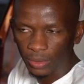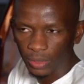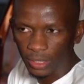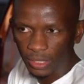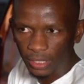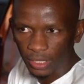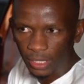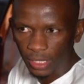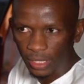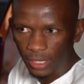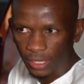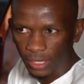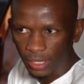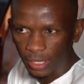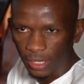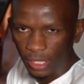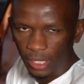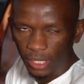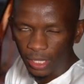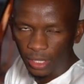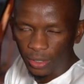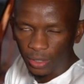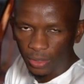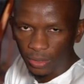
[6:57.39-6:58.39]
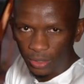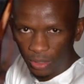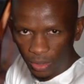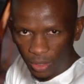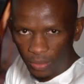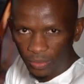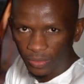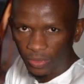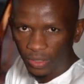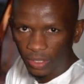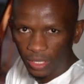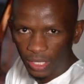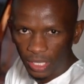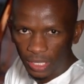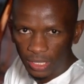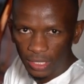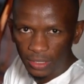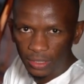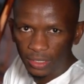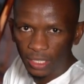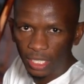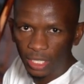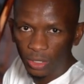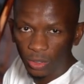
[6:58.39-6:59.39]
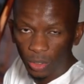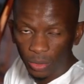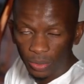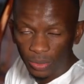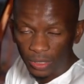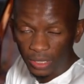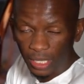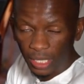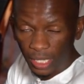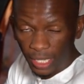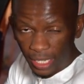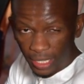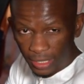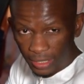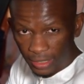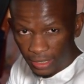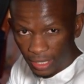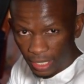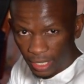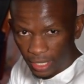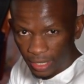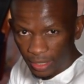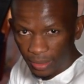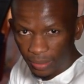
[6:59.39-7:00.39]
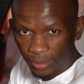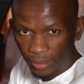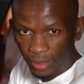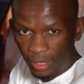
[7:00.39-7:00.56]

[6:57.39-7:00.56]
usually on the comfort line is still an optional extra,